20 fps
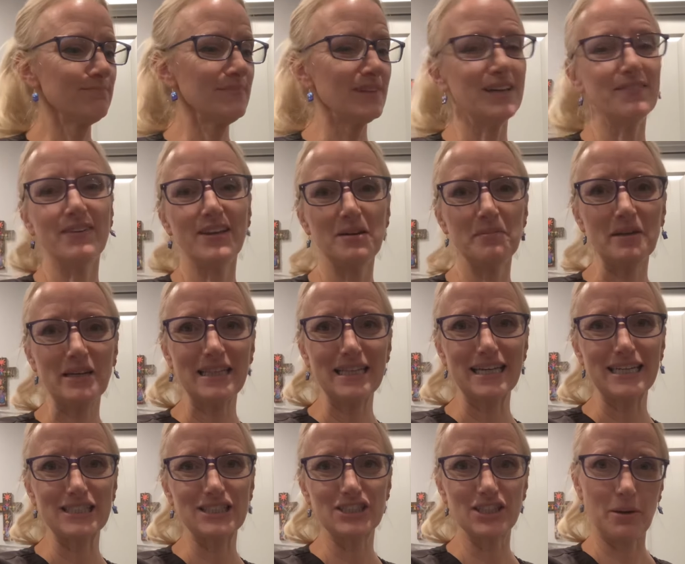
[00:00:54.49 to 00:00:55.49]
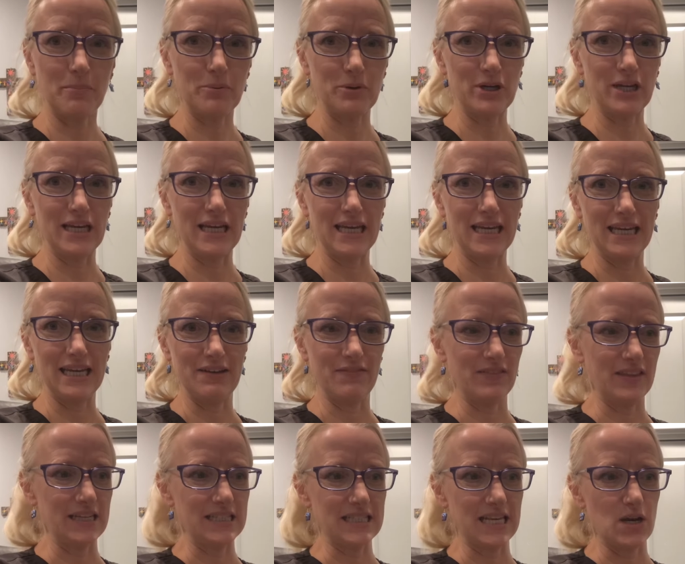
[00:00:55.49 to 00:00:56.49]
If anybody likes Jeopardy, if
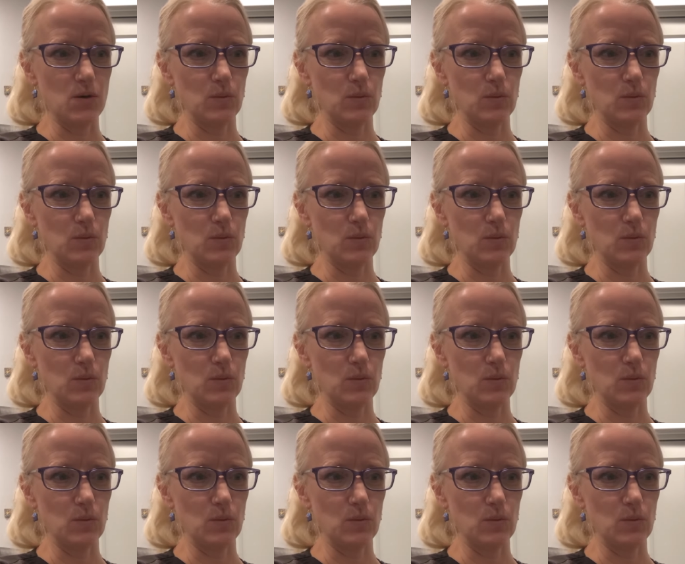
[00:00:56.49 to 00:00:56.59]
they say,